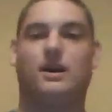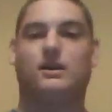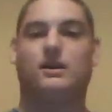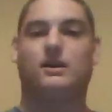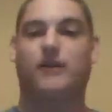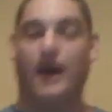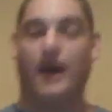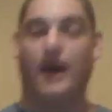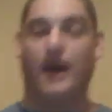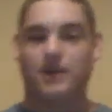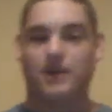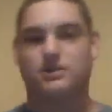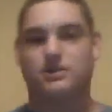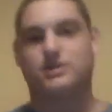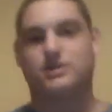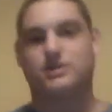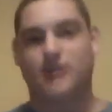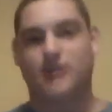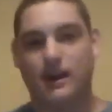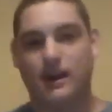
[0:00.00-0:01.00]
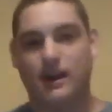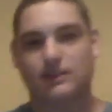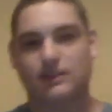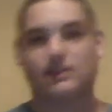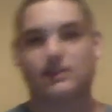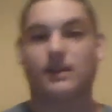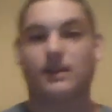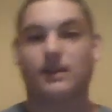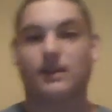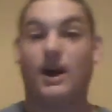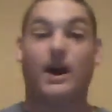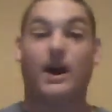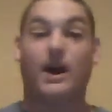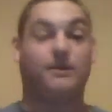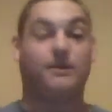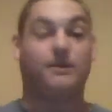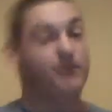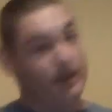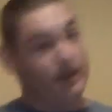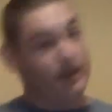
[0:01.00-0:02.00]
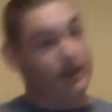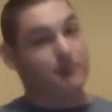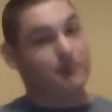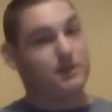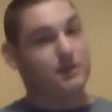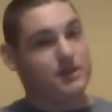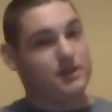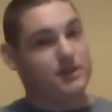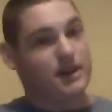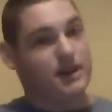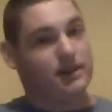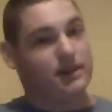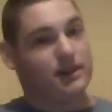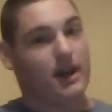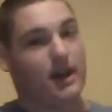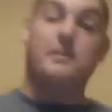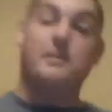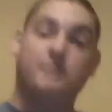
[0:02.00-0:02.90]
cash and checks, I really appreciate that.